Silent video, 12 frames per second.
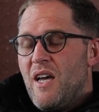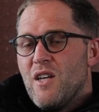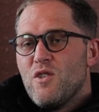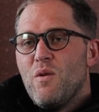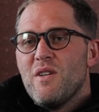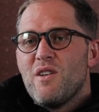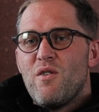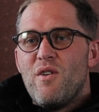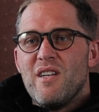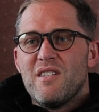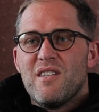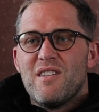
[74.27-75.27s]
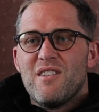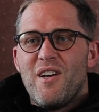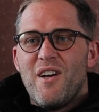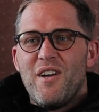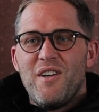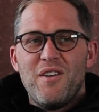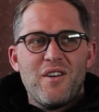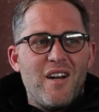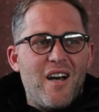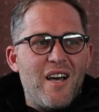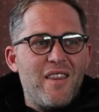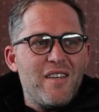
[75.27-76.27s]
It's always a risk. So you're
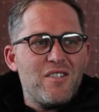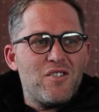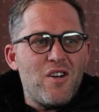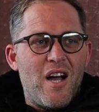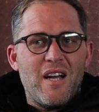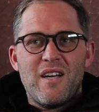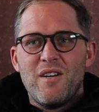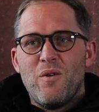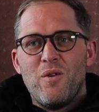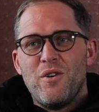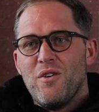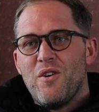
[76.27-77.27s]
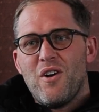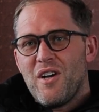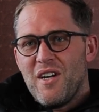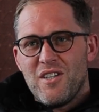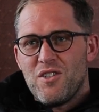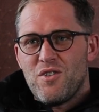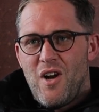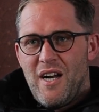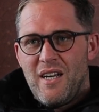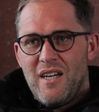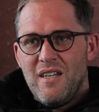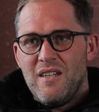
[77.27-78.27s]
gonna either strike it or you're not gonna
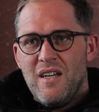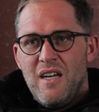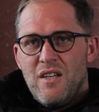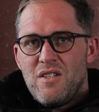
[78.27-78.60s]
strike it.